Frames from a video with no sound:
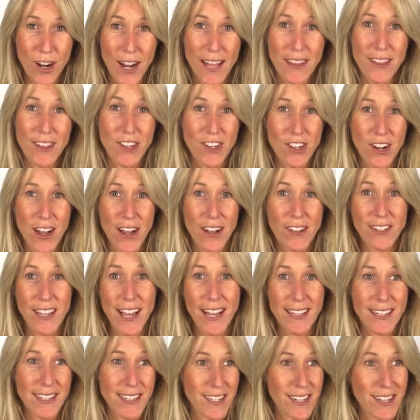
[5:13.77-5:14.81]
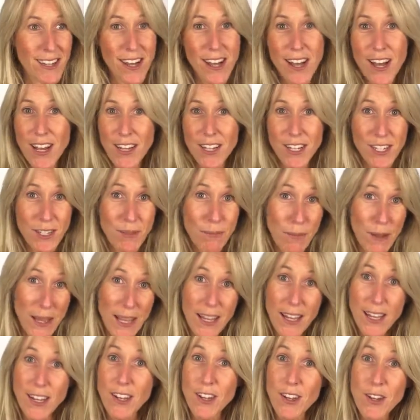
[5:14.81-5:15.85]
and the child gets to just
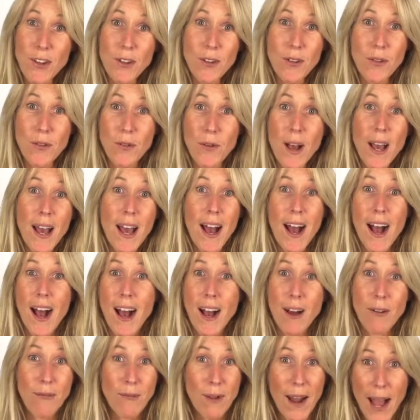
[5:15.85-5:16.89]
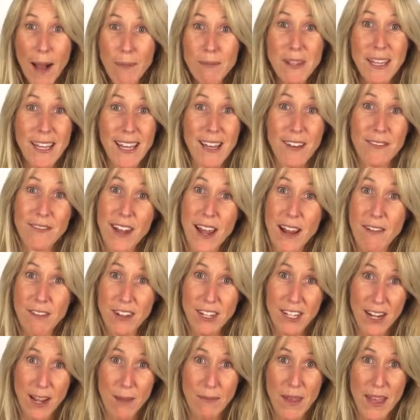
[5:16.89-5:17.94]
pick a new wrapped gift
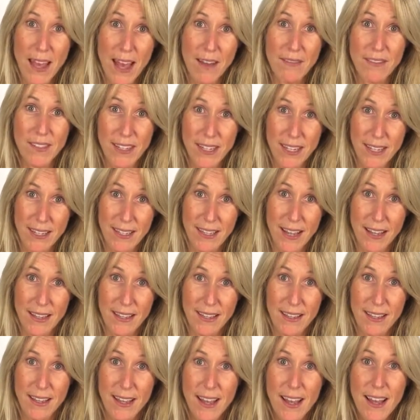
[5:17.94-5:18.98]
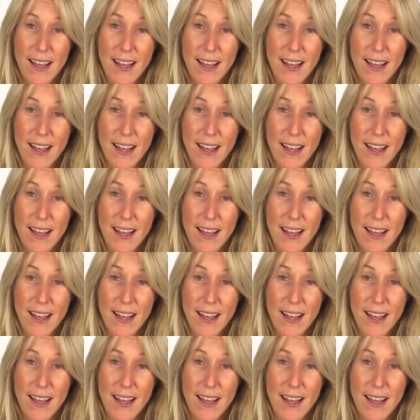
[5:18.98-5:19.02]
every time they have a success.